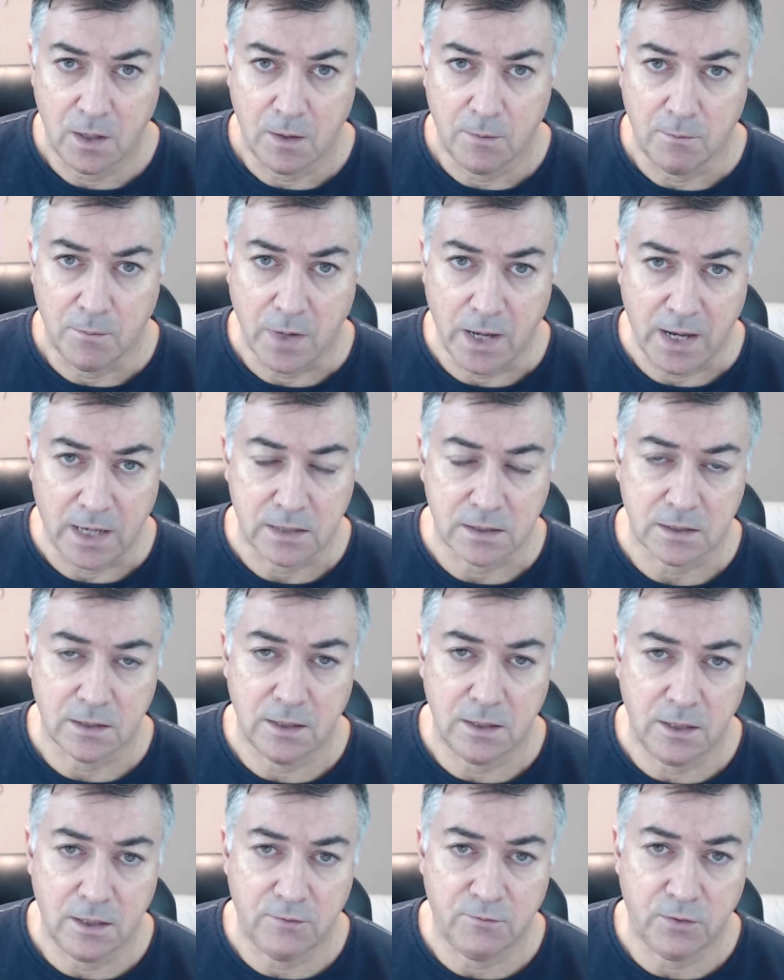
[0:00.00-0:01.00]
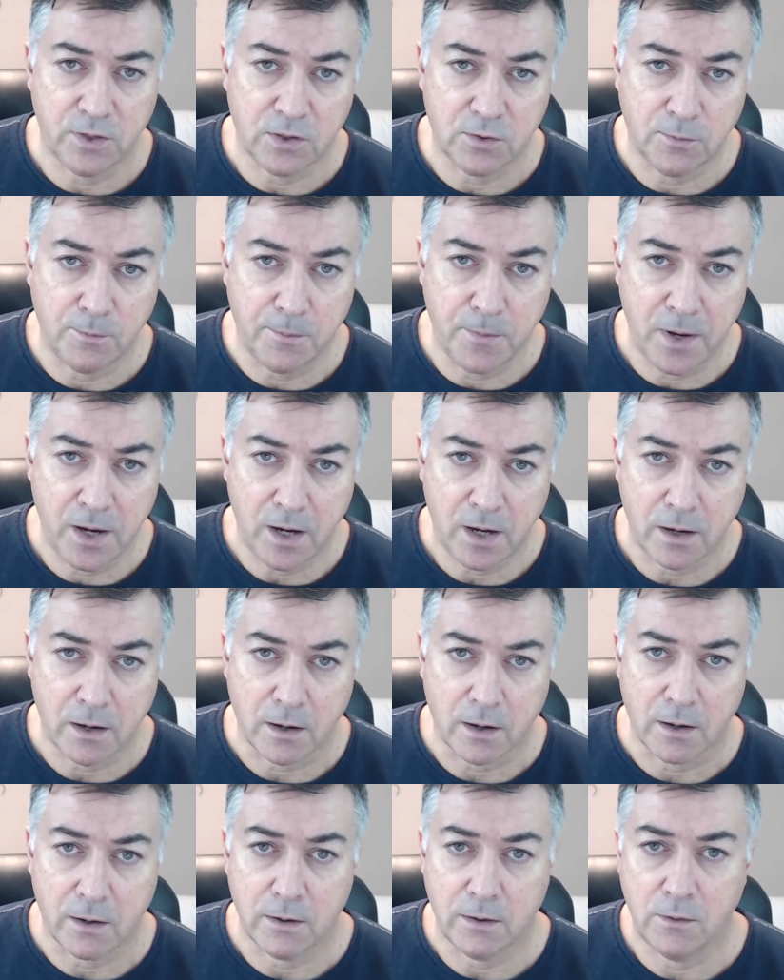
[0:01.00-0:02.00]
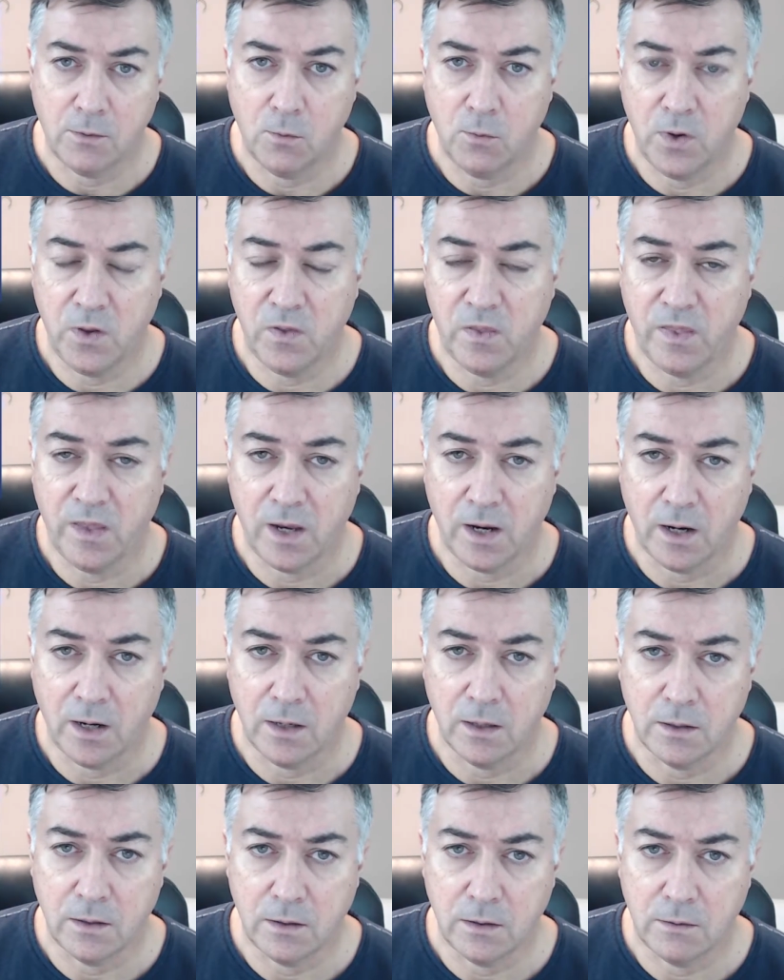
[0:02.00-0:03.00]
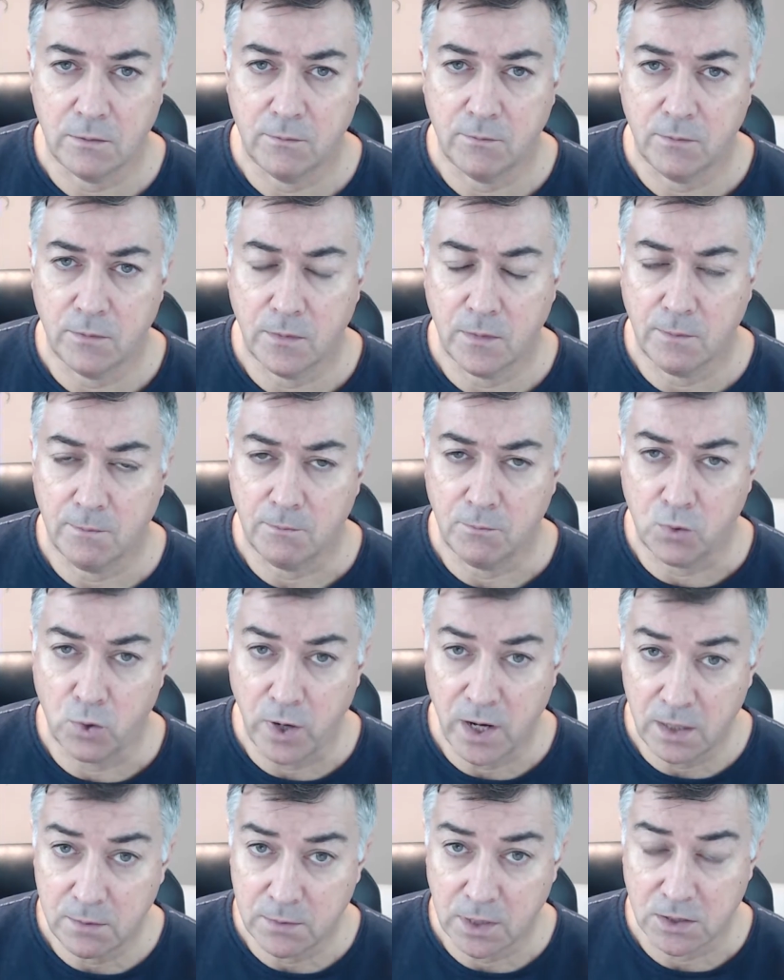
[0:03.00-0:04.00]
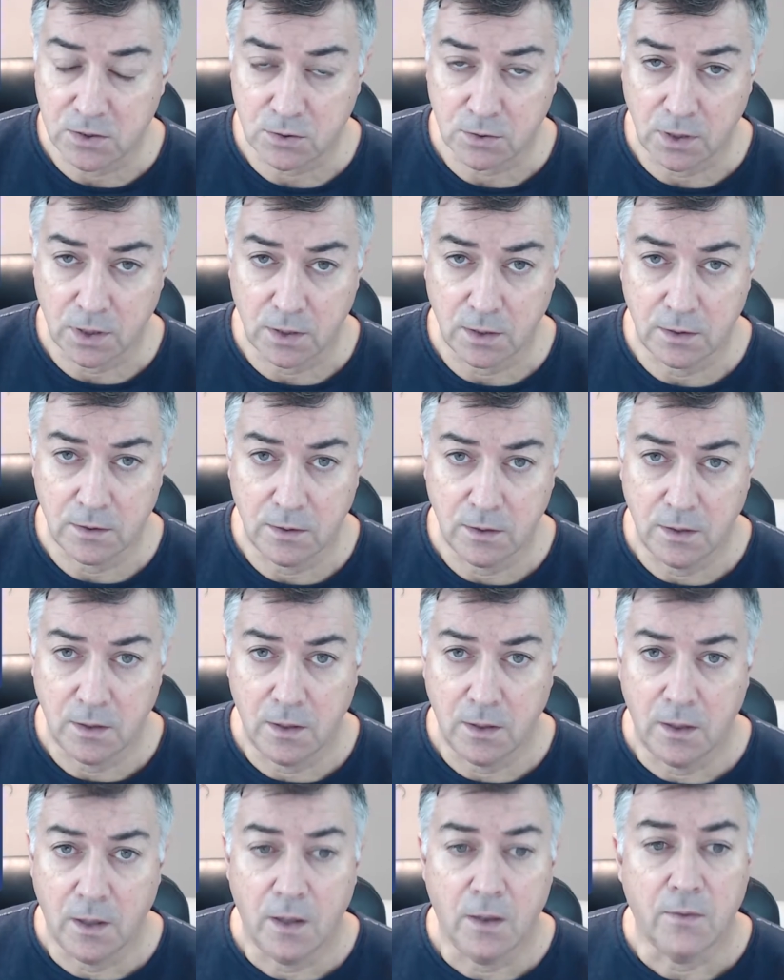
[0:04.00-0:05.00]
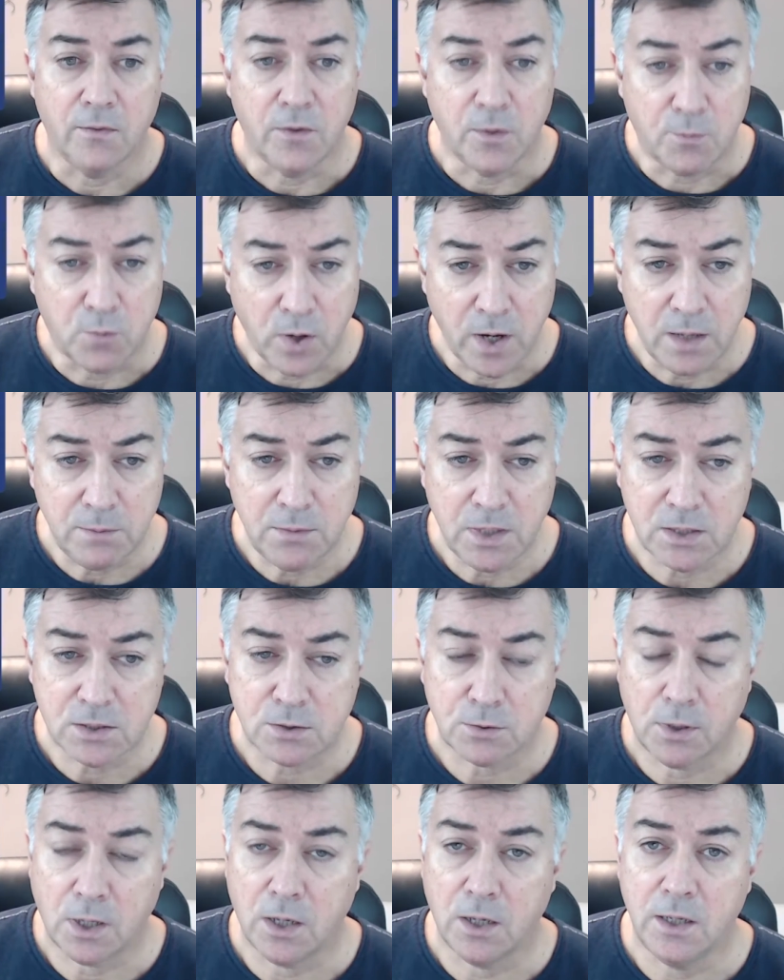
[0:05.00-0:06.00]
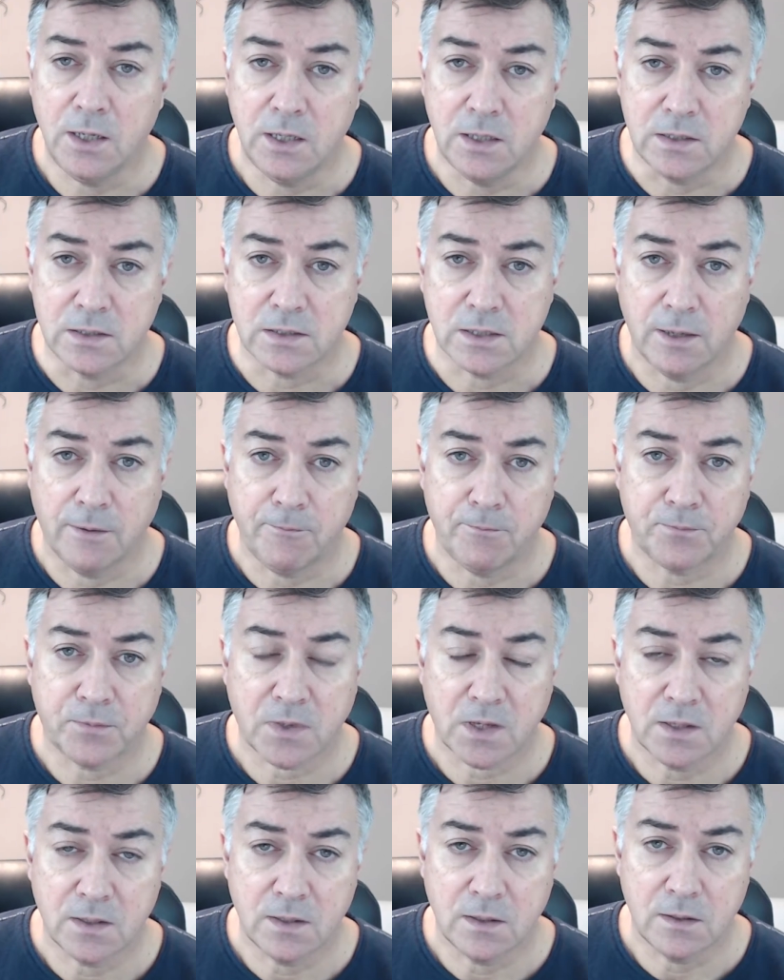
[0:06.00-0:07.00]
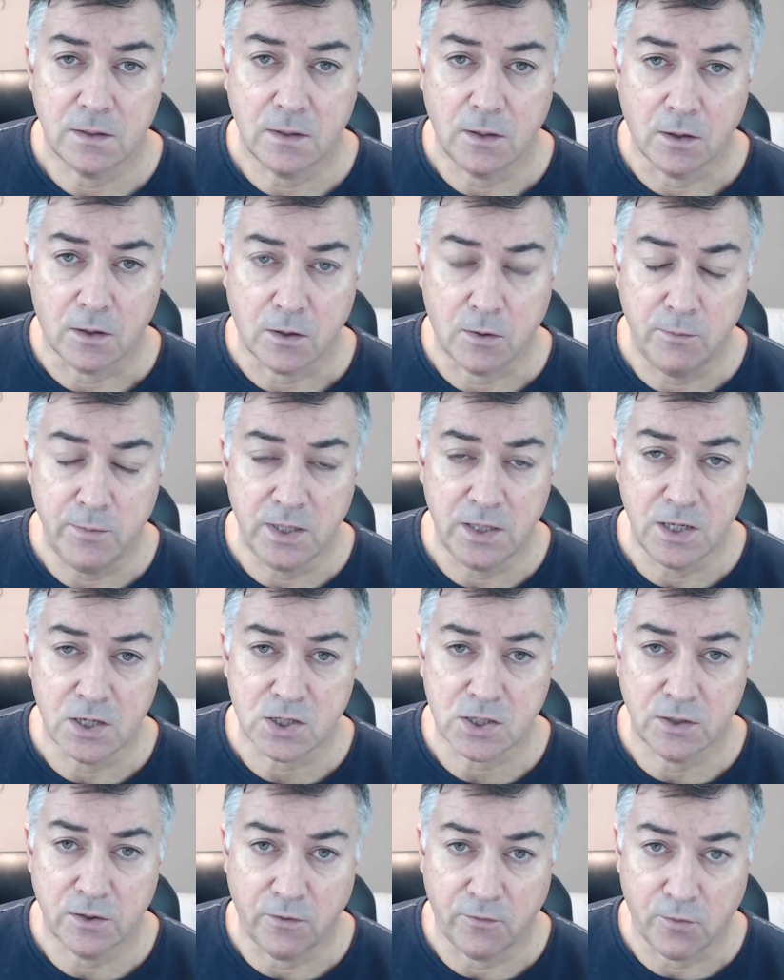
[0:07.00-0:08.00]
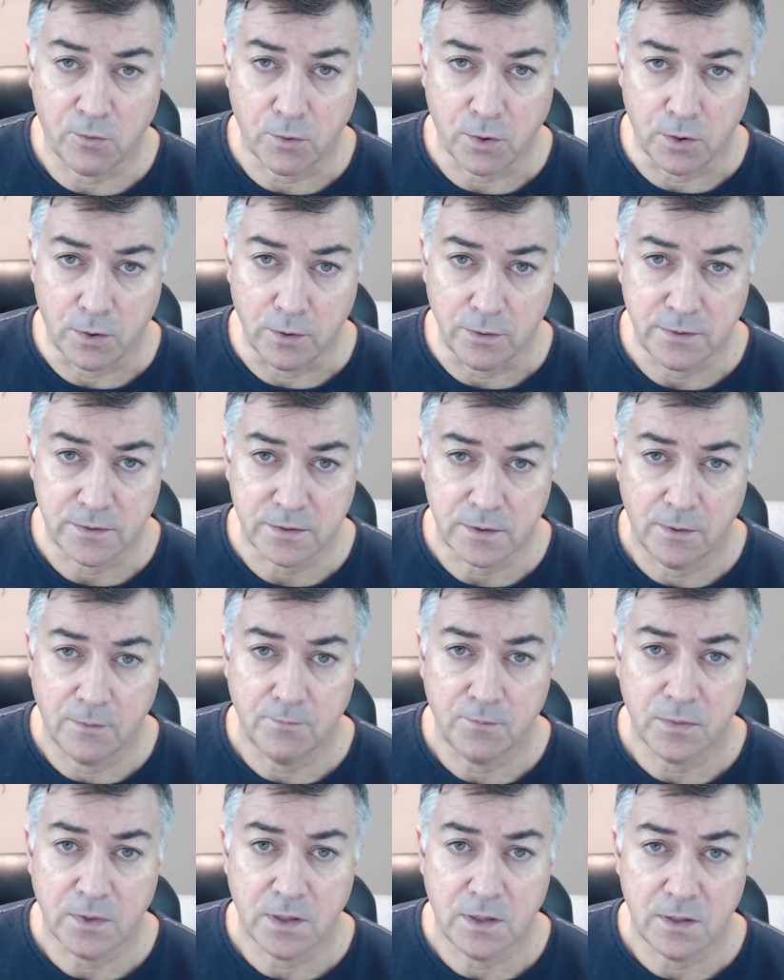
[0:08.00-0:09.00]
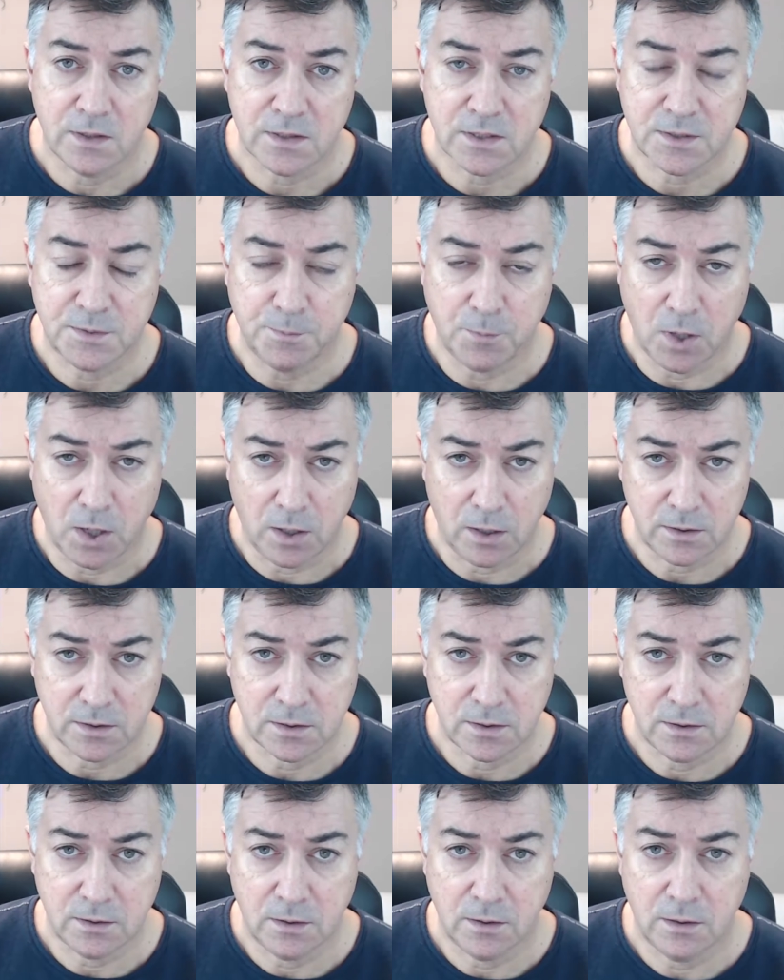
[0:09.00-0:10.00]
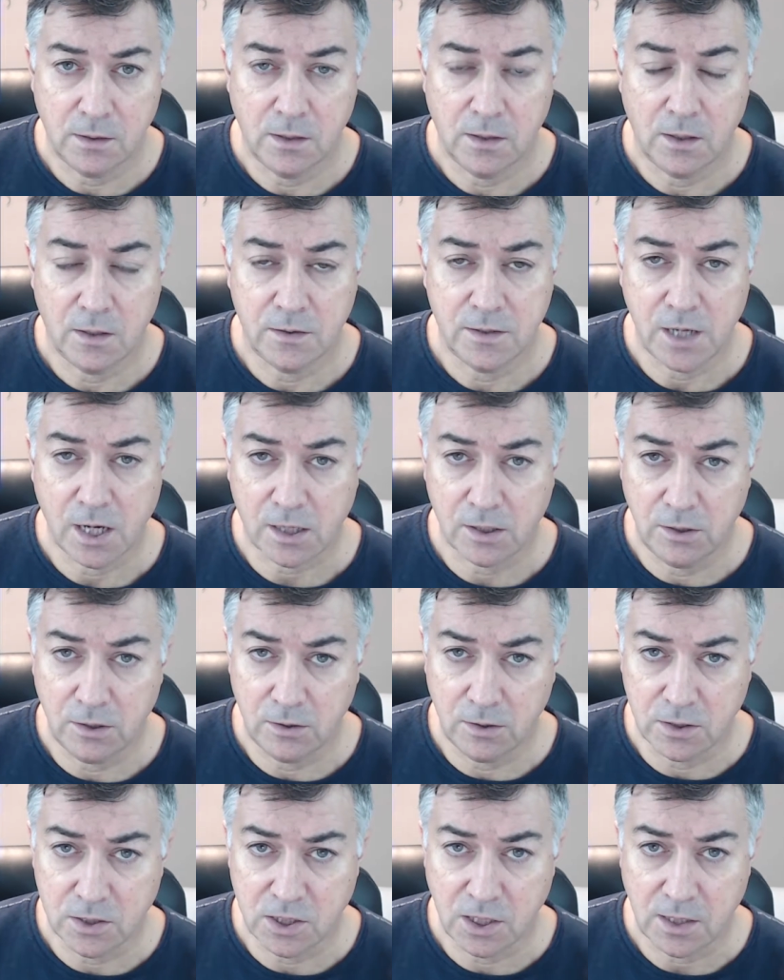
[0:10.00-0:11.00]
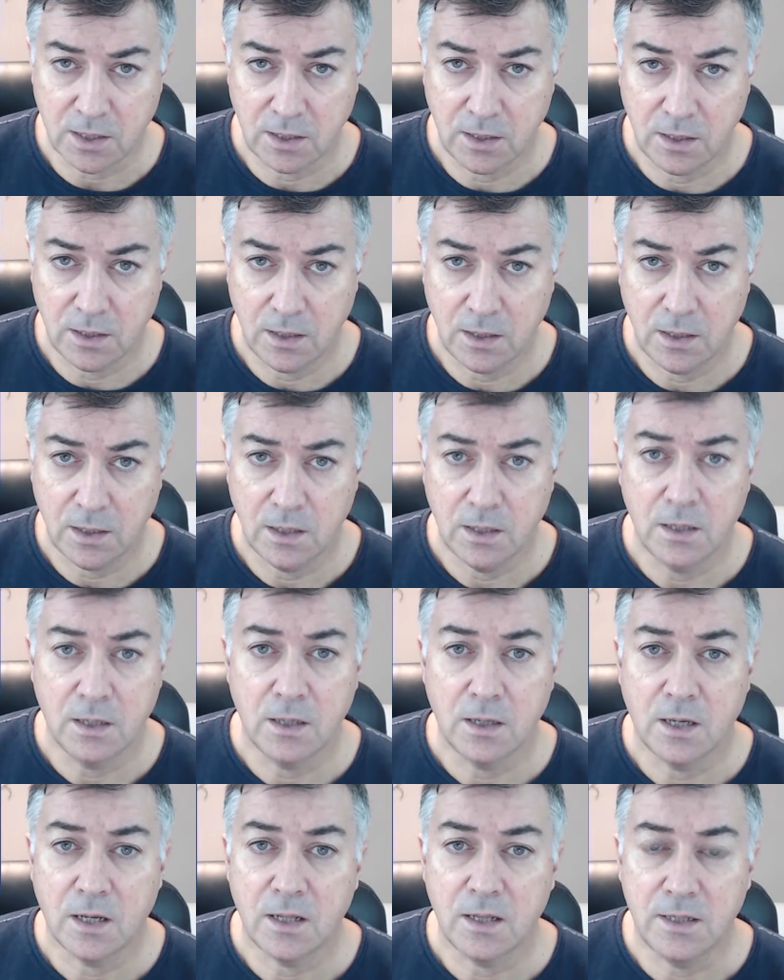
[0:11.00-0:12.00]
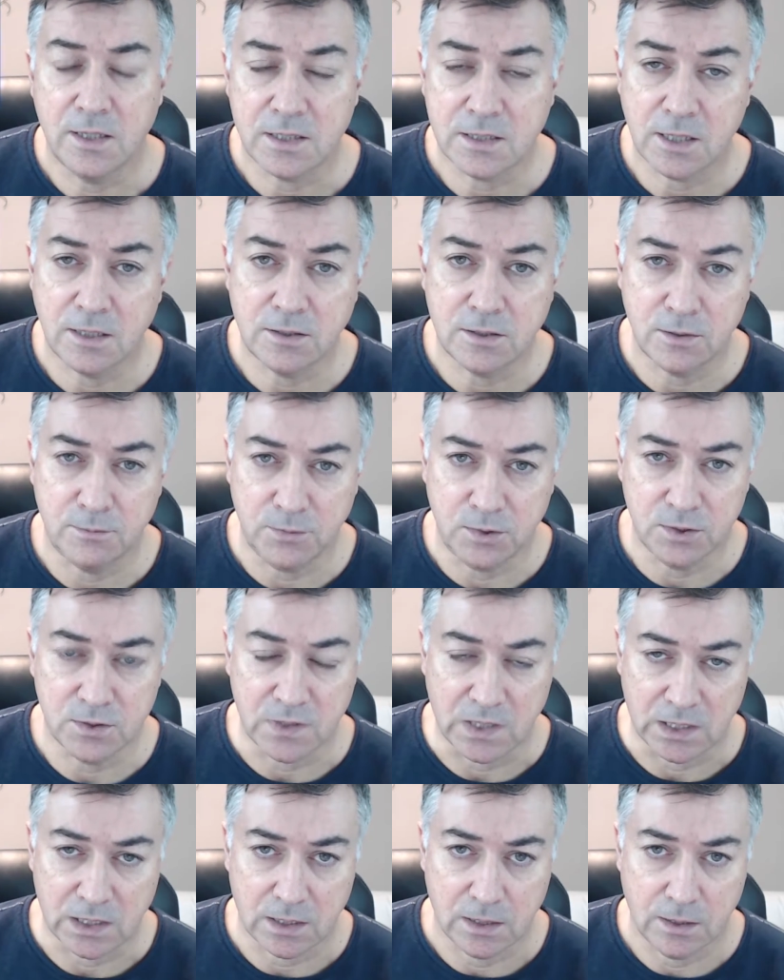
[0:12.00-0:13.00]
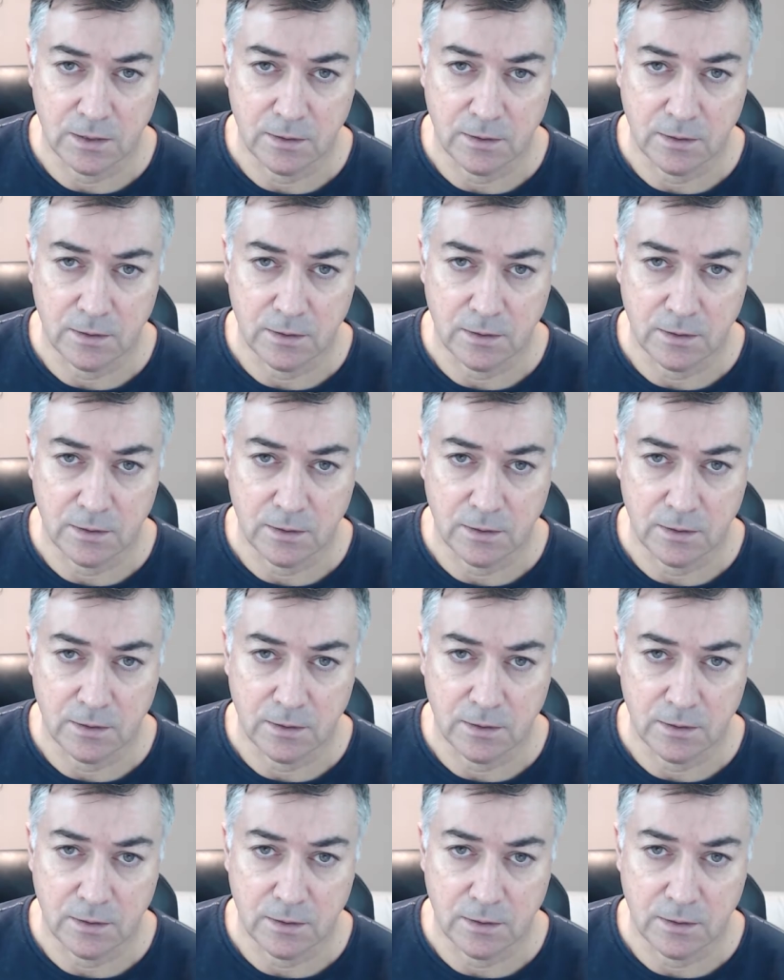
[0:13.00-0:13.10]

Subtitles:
But if we compare with their brand mantra, the brand mantra is a combination of words: smart, technologic, listen to music.